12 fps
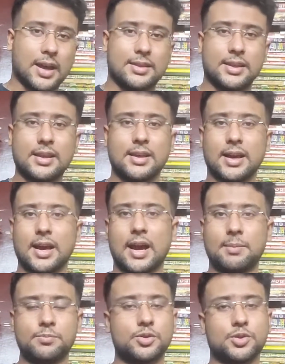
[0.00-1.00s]
I think
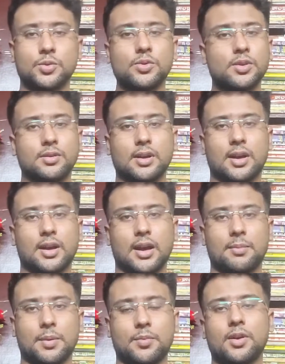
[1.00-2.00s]
I'm
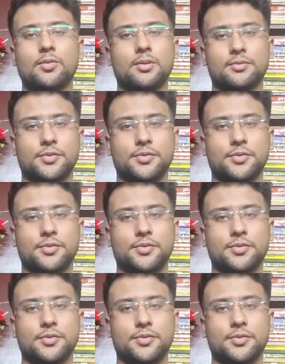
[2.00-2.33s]
gonna